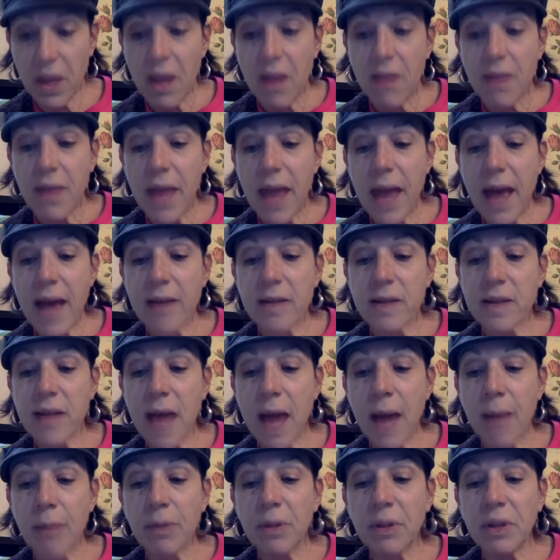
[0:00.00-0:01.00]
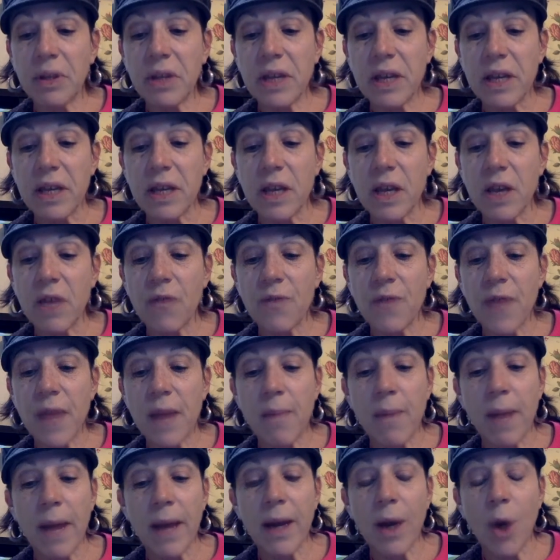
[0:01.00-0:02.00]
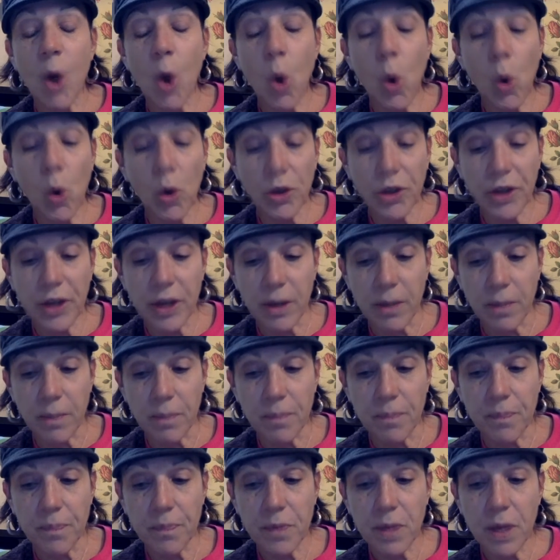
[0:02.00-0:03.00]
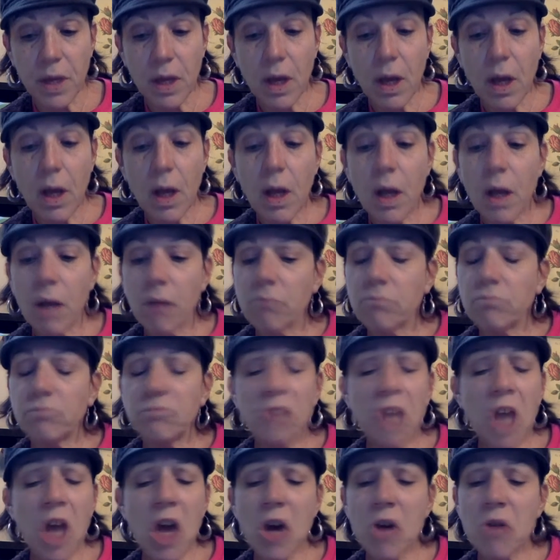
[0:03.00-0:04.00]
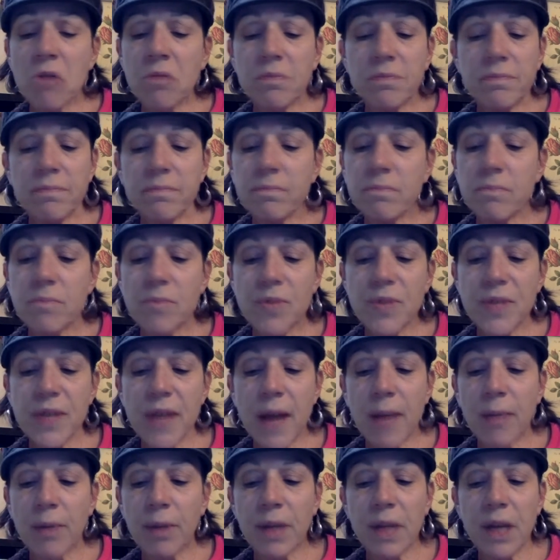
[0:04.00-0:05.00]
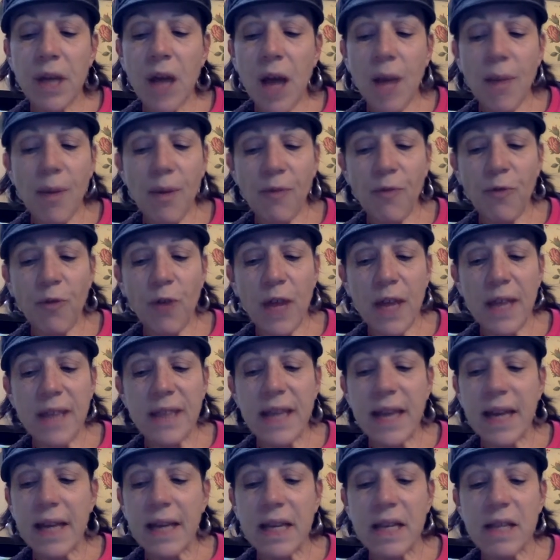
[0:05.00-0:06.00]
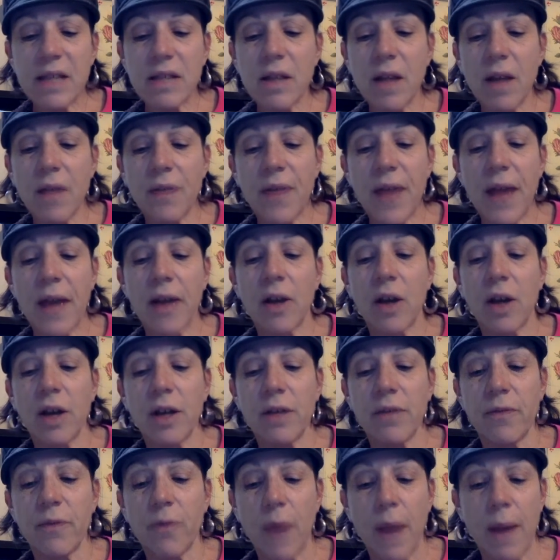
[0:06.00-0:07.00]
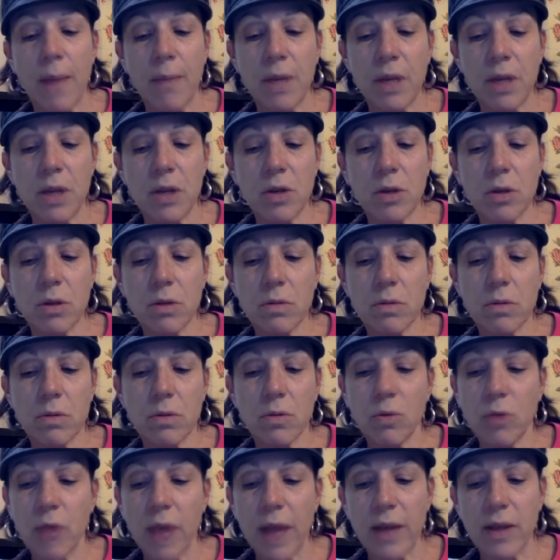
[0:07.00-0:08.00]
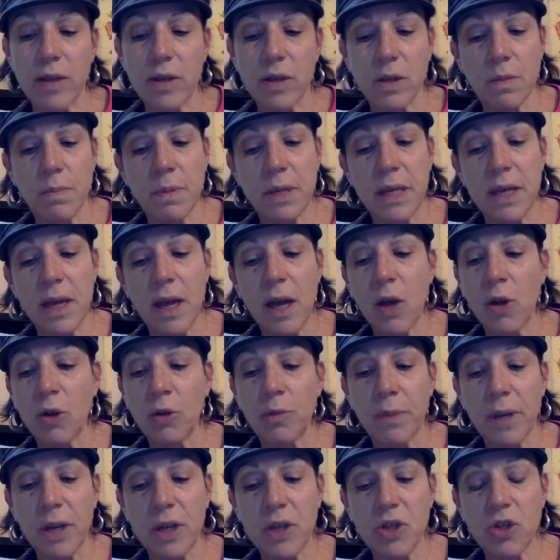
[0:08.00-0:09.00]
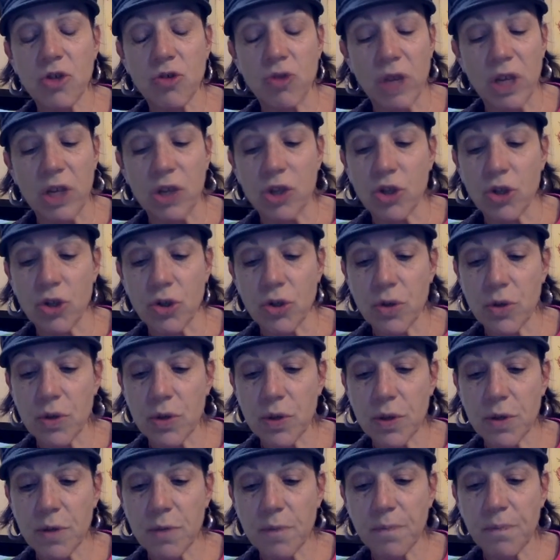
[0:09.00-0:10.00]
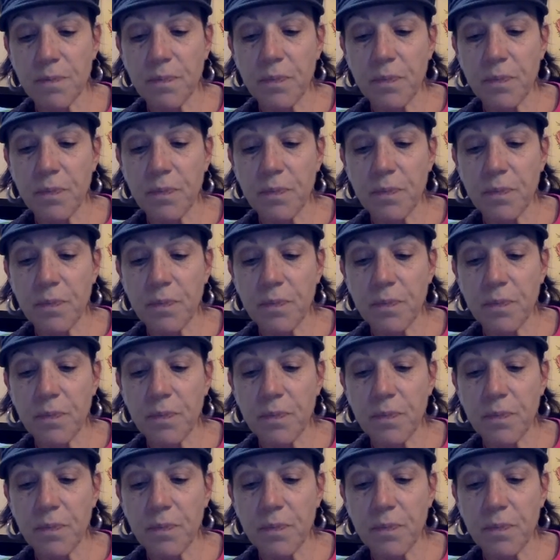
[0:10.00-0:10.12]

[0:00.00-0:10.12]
They asked Abilene if they might hold him. No, said Abilene. I'm afraid that he's not that kind of rabbit who likes to be held by strangers.